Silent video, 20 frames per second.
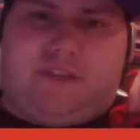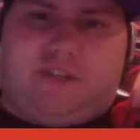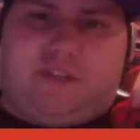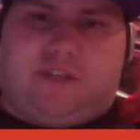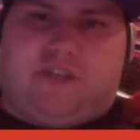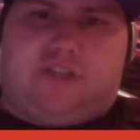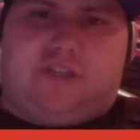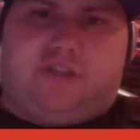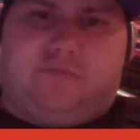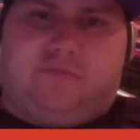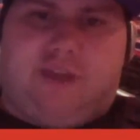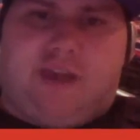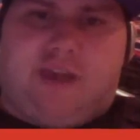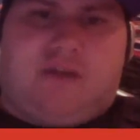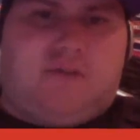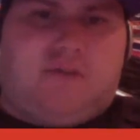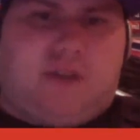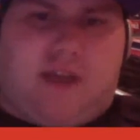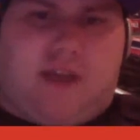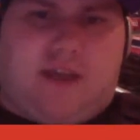Should be out
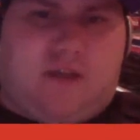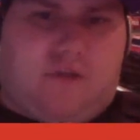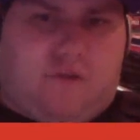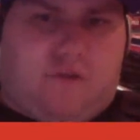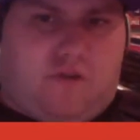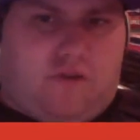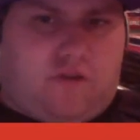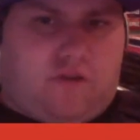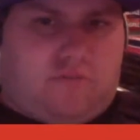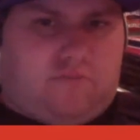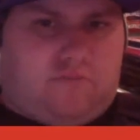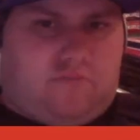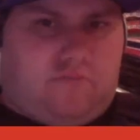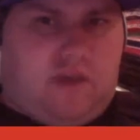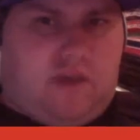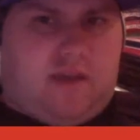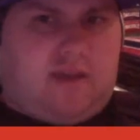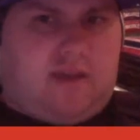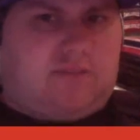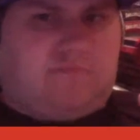now, or
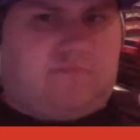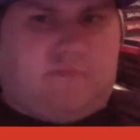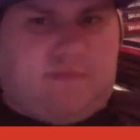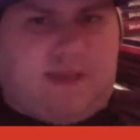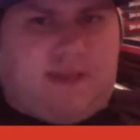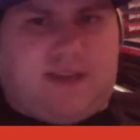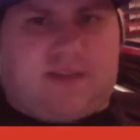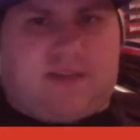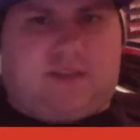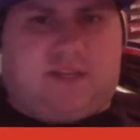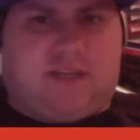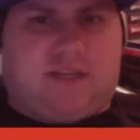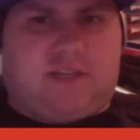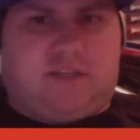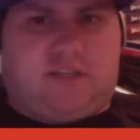as Amanda said,